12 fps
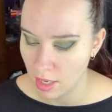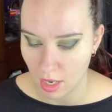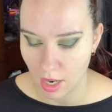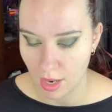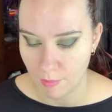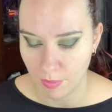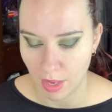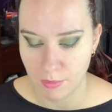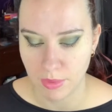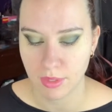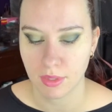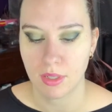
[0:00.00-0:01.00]
I'm
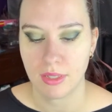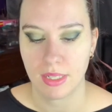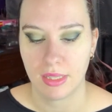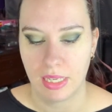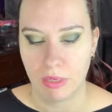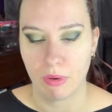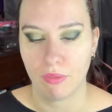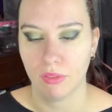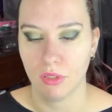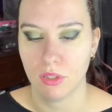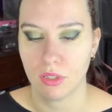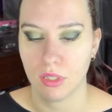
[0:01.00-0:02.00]
just using the
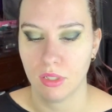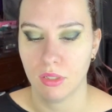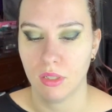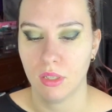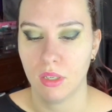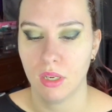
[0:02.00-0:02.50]
Revolution,